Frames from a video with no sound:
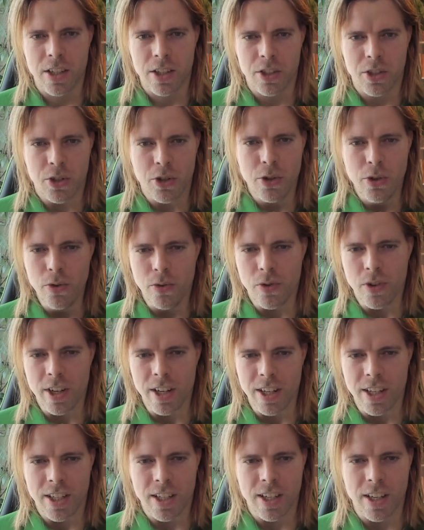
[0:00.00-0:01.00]
true
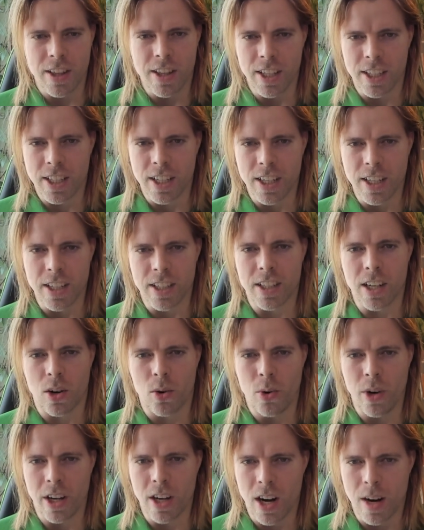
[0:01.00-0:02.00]
friends. This is a
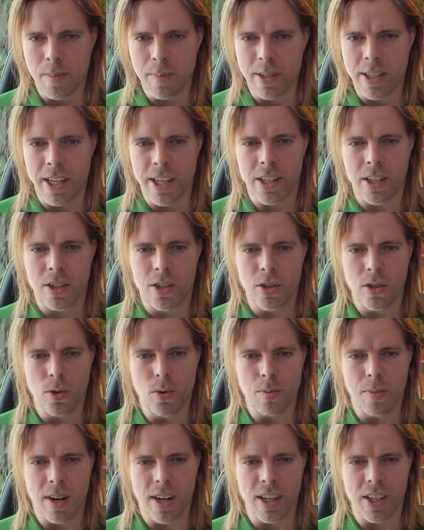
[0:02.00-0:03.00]
quick update
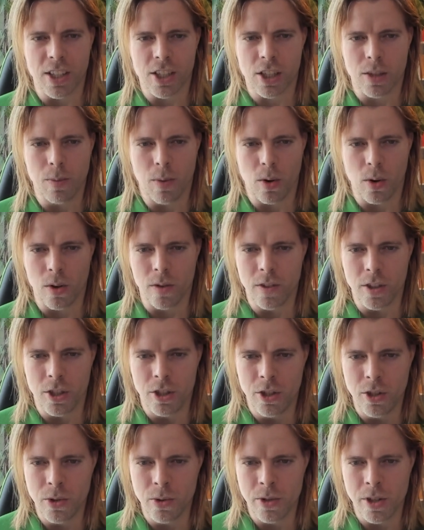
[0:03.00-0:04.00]
to my Smolov
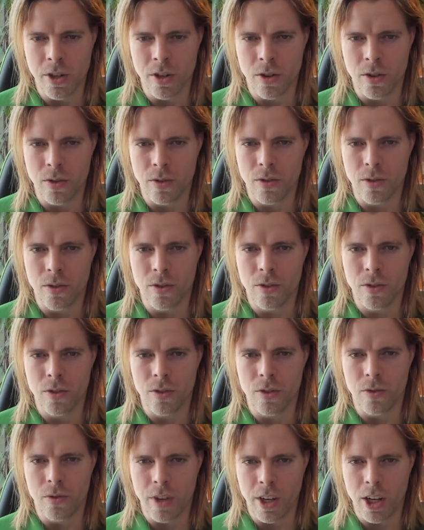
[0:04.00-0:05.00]
Junior
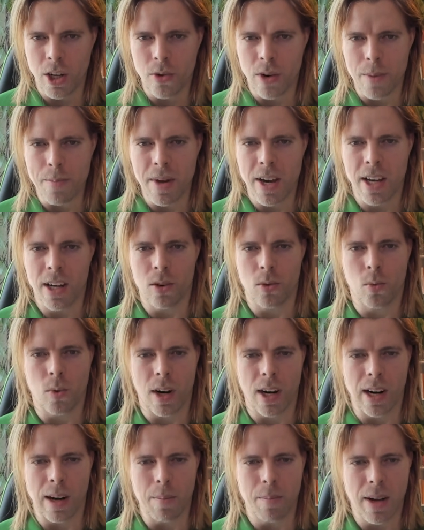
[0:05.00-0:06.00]
video I made a
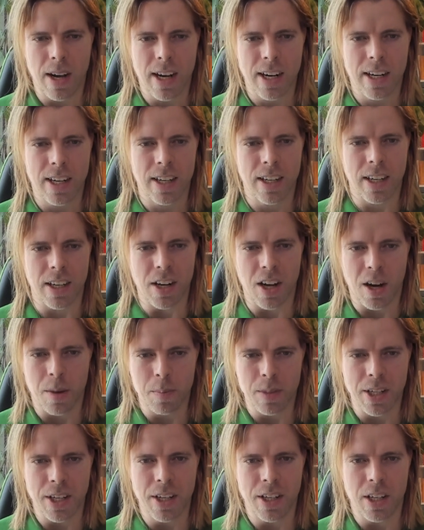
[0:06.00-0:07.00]
while back. An
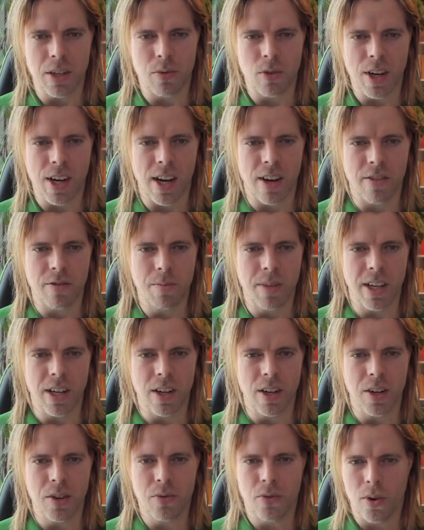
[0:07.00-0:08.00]
update if you have
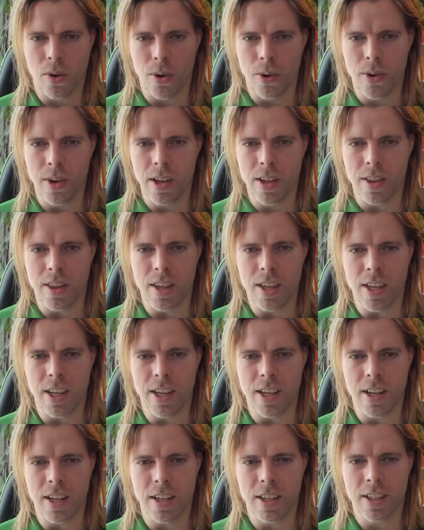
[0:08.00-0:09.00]
been following
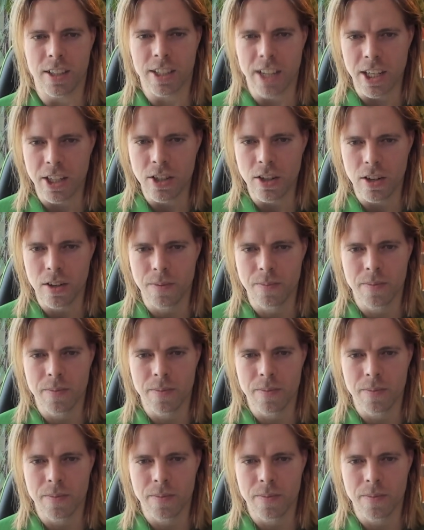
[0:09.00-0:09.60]
the schedule.